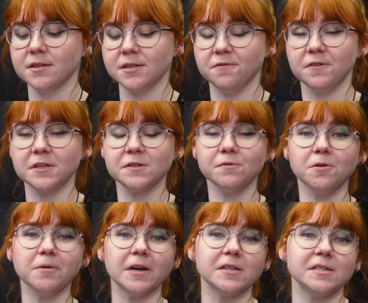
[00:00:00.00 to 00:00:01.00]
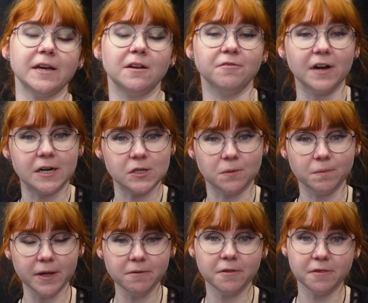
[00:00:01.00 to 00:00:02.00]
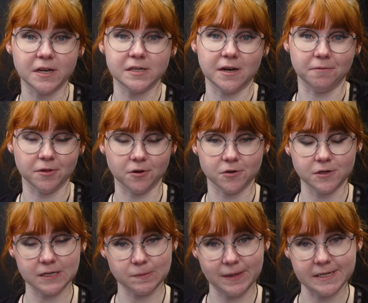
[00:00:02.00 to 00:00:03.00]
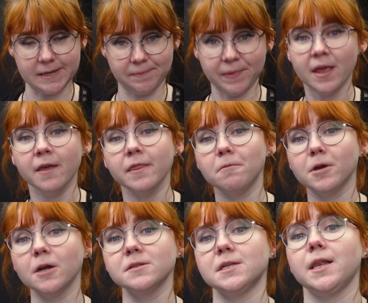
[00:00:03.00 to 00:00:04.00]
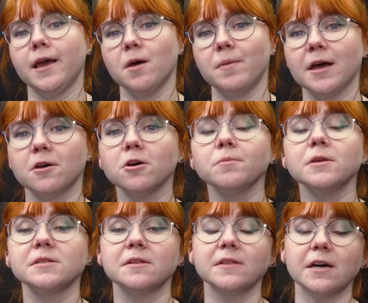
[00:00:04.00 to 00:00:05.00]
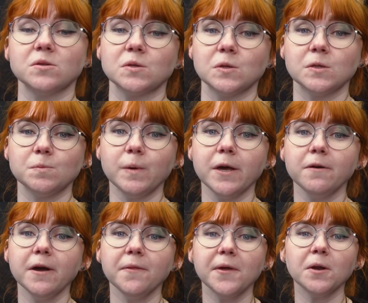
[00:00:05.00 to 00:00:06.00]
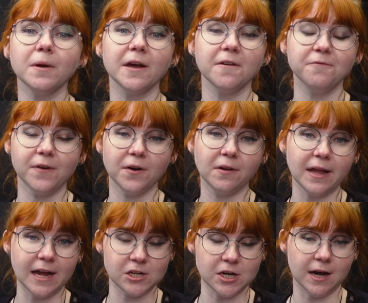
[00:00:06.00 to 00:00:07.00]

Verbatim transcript: So first of all, we're going to take Leviadon Blue and thin it down with Contrast Medium. Then we're going to layer back up using Thousand Sons Blue and then apply a final edge